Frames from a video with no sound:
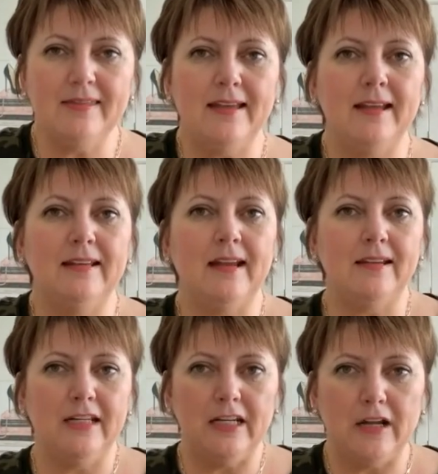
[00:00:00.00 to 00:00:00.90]
then,
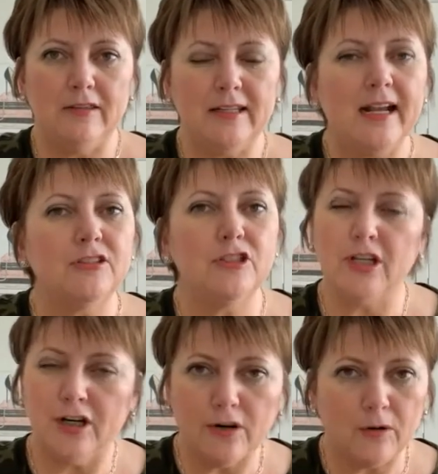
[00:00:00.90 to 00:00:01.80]
you know, the next
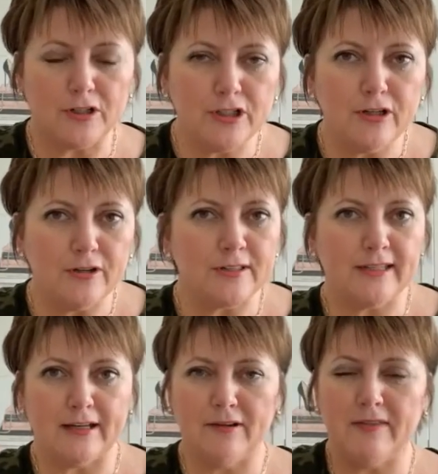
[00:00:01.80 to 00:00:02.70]
year or 2 years
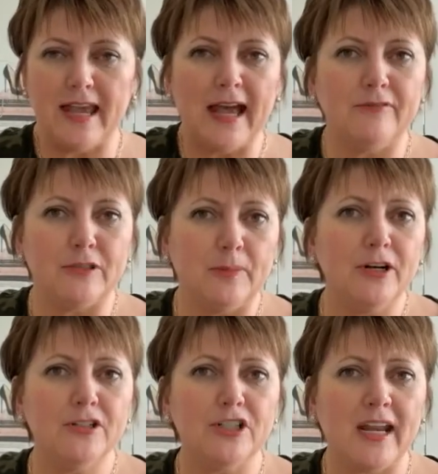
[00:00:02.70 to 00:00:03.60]
later, they have to
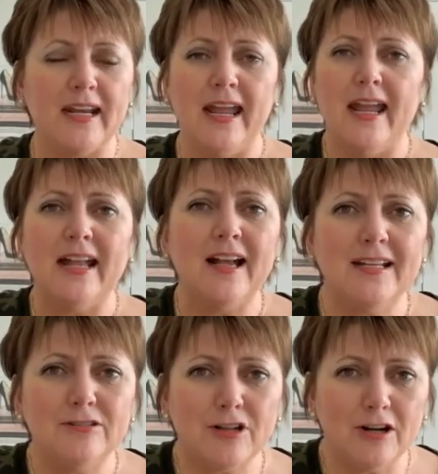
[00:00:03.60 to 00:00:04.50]
purge it and kind
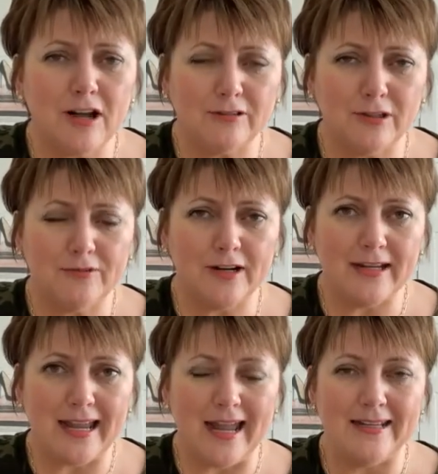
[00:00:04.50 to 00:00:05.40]
of start all over
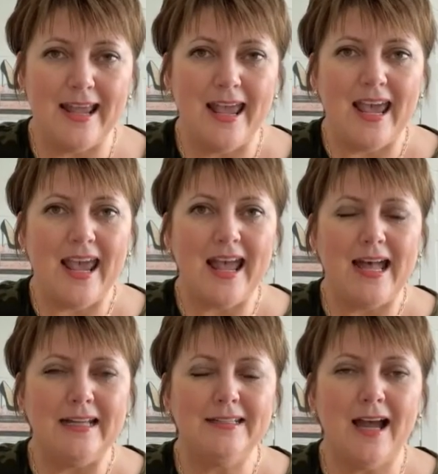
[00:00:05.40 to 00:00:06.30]
again.
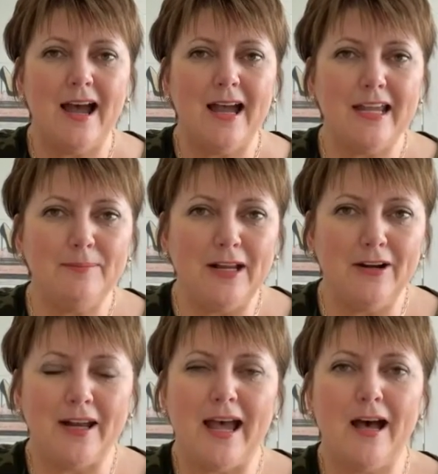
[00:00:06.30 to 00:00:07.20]
And I am
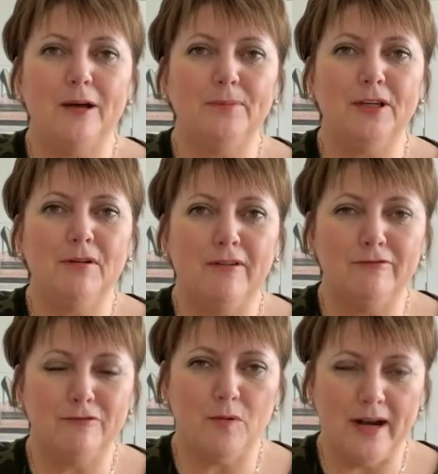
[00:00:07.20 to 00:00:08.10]
here to help you
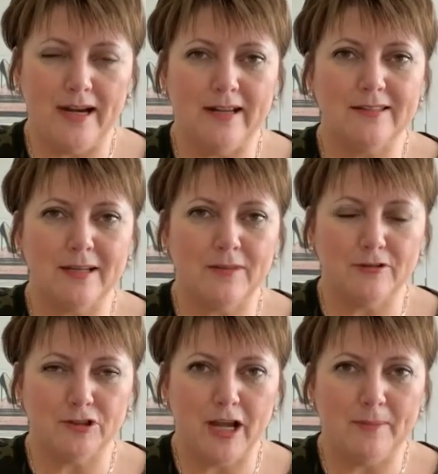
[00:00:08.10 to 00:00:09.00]
avoid some of
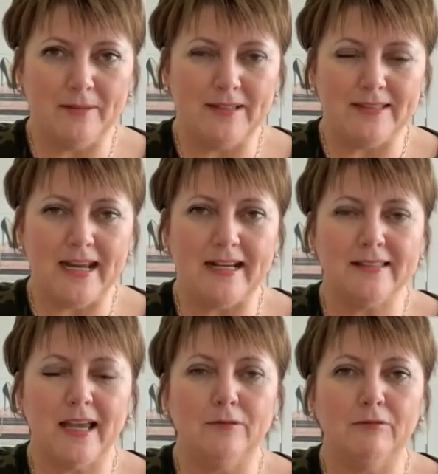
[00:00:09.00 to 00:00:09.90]
those shopping mistakes
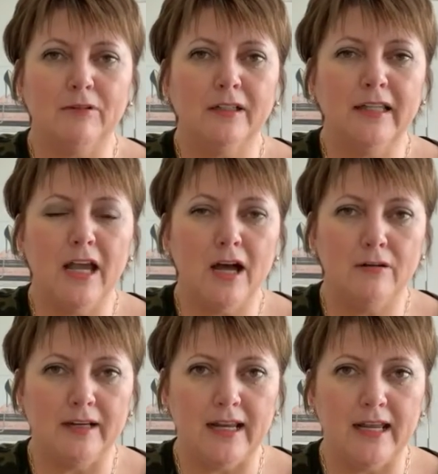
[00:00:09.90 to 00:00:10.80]
and really
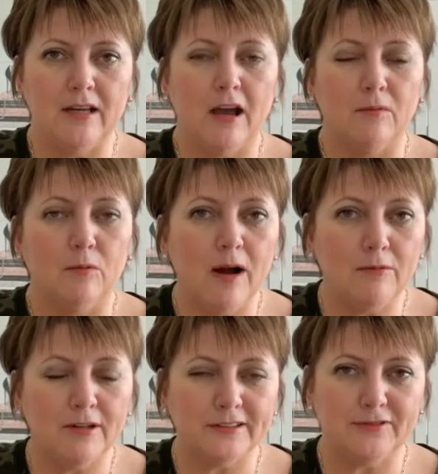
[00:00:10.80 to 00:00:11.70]
hone in on what
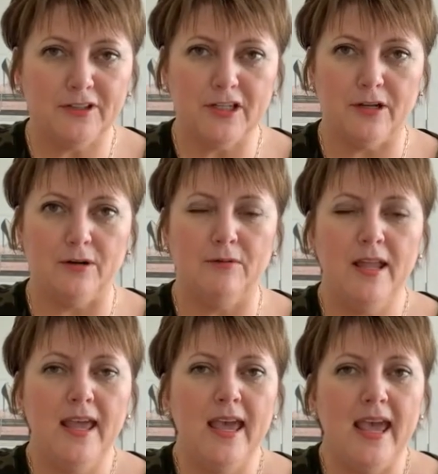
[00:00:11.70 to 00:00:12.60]
works for you,
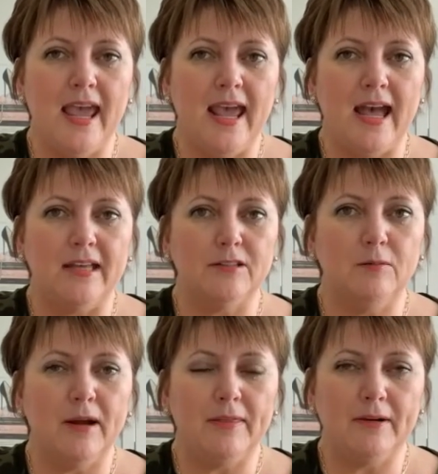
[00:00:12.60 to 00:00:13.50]
and
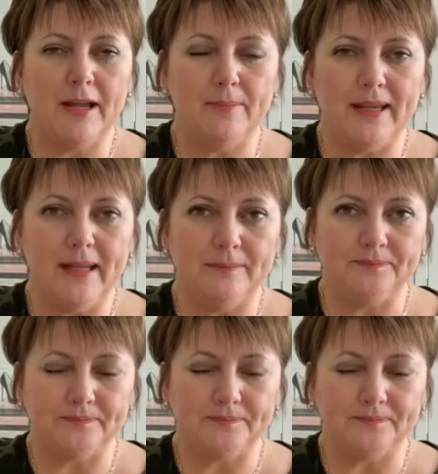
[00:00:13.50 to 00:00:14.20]
whether it be,